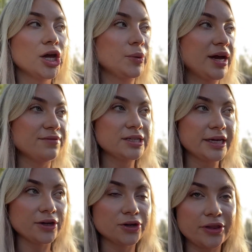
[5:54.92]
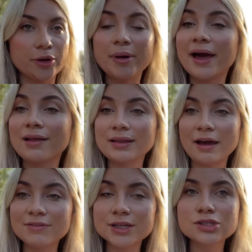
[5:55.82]
we have to get her there by
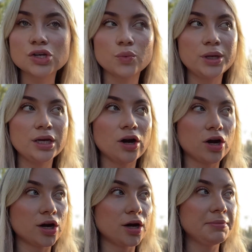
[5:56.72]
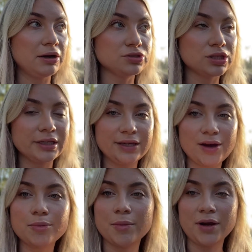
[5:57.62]
11. So we are about to leave.
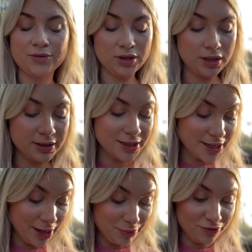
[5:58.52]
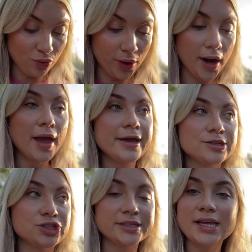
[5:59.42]
I prepped everything the night before.
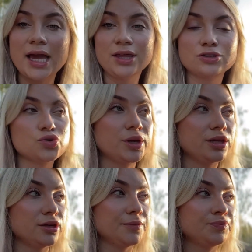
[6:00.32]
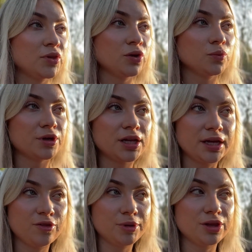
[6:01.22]
She has hay in the trailer. We're
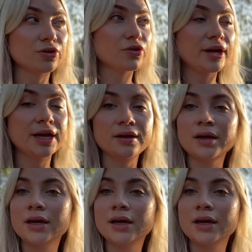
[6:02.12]
getting everybody their grain.